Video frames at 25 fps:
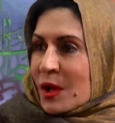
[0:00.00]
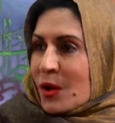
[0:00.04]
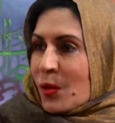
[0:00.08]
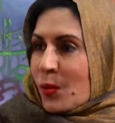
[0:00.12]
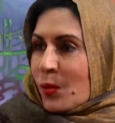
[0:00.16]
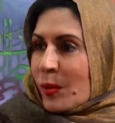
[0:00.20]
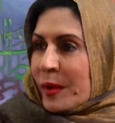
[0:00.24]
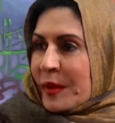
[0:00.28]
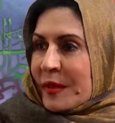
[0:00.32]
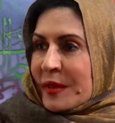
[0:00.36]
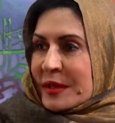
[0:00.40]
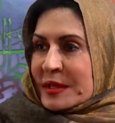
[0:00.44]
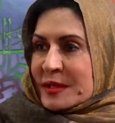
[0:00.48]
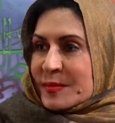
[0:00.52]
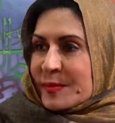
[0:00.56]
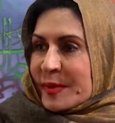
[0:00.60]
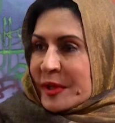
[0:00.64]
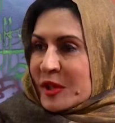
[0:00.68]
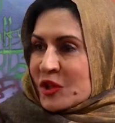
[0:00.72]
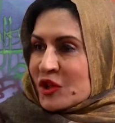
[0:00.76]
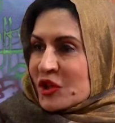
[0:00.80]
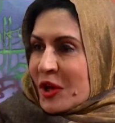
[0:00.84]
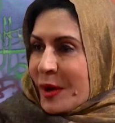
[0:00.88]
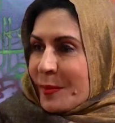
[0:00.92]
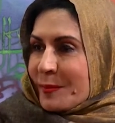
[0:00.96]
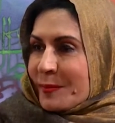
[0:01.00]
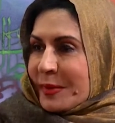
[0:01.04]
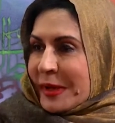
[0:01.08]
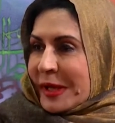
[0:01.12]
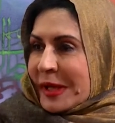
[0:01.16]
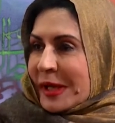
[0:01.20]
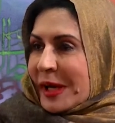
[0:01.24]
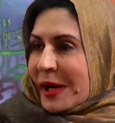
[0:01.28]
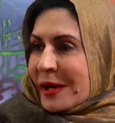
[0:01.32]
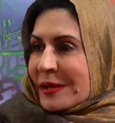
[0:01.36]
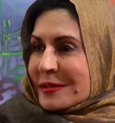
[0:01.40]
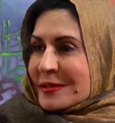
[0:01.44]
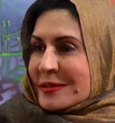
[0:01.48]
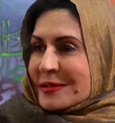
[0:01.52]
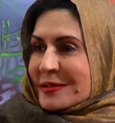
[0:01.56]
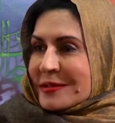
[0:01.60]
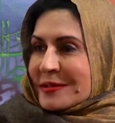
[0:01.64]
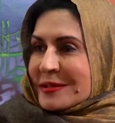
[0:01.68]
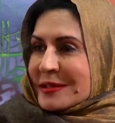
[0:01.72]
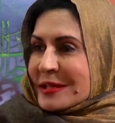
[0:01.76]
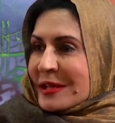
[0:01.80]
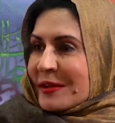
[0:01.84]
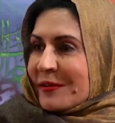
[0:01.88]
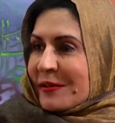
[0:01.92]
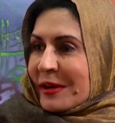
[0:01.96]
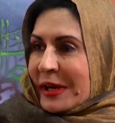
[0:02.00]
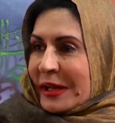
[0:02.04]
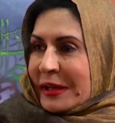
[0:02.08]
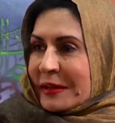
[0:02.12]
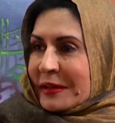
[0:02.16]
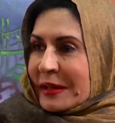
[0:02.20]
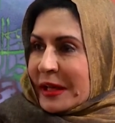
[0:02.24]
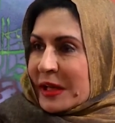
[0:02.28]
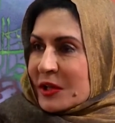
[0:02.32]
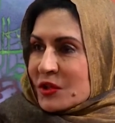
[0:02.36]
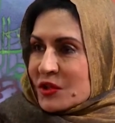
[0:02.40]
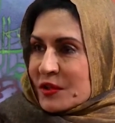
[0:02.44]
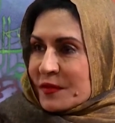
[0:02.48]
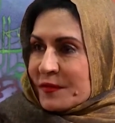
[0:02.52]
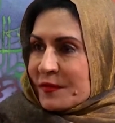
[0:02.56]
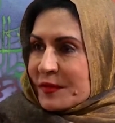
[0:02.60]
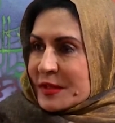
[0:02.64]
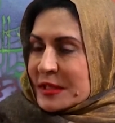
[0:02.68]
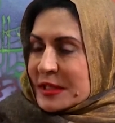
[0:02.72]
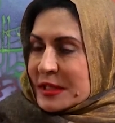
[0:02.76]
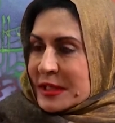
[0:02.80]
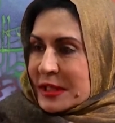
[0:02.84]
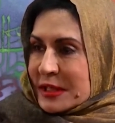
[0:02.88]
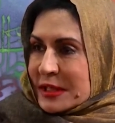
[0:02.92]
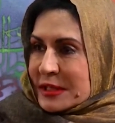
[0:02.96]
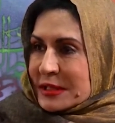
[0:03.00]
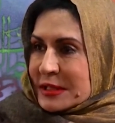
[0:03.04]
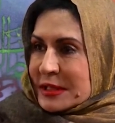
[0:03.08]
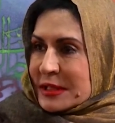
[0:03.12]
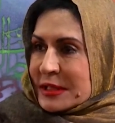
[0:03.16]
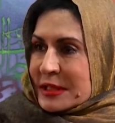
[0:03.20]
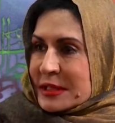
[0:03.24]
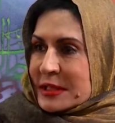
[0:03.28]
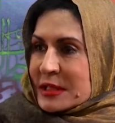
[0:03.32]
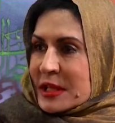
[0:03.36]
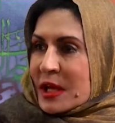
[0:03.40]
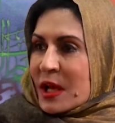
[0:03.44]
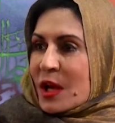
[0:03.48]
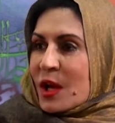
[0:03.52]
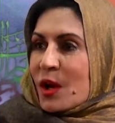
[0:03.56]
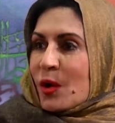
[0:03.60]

where there's been jumping castles and recreation facilities